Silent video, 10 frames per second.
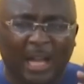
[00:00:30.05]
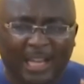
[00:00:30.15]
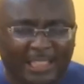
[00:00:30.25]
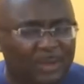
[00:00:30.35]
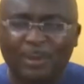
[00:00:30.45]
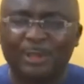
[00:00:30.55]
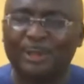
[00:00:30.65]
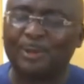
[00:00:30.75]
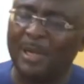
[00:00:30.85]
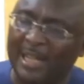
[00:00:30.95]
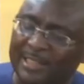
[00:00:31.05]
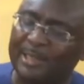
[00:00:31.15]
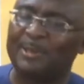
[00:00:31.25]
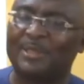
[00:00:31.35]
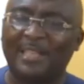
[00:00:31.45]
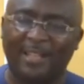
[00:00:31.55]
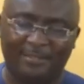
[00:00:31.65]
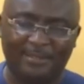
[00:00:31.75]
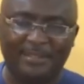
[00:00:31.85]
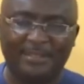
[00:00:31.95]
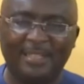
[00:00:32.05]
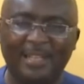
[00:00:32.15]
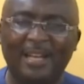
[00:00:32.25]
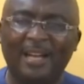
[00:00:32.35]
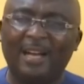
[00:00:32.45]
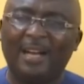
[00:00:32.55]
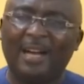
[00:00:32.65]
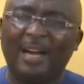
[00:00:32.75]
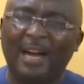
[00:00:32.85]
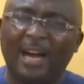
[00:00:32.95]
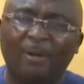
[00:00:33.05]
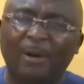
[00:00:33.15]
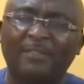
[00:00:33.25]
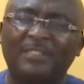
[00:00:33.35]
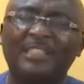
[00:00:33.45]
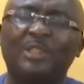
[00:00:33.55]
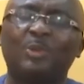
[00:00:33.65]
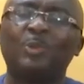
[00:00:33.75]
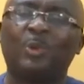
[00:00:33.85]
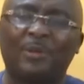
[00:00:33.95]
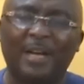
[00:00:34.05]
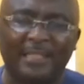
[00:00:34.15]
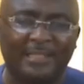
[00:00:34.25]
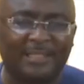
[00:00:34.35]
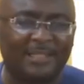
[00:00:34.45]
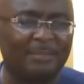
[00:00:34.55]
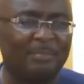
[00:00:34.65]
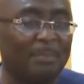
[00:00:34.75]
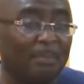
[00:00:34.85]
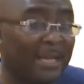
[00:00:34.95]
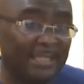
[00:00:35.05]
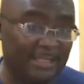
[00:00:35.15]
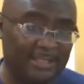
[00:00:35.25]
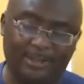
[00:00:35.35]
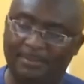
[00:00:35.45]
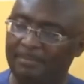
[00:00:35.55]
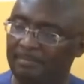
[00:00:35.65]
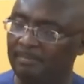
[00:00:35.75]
I just want you to ask yourselves, how have these two crises been managed?